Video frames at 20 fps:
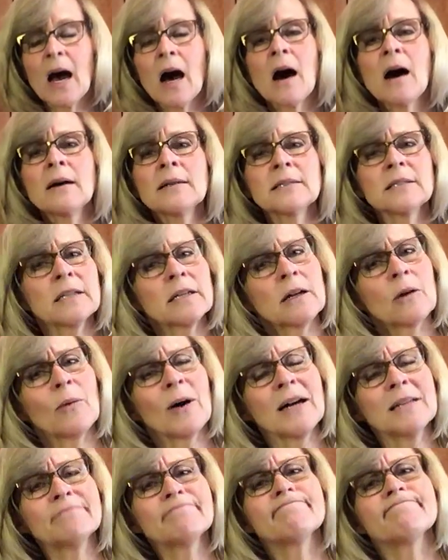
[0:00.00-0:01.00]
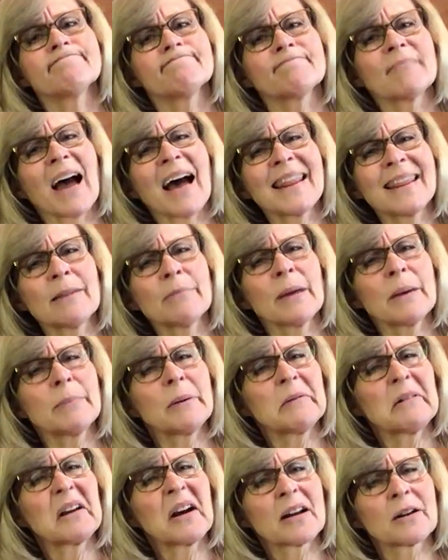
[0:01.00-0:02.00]
You know what? I think maybe
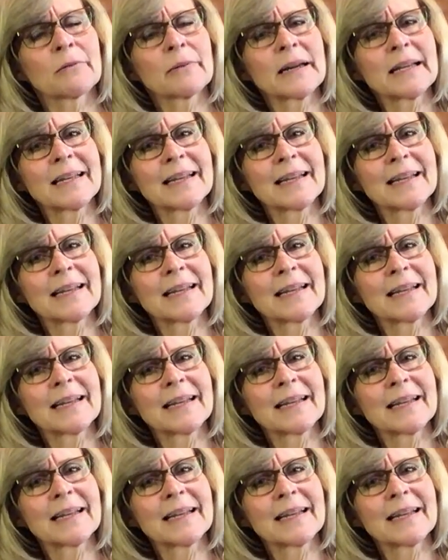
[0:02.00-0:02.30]
we ought to read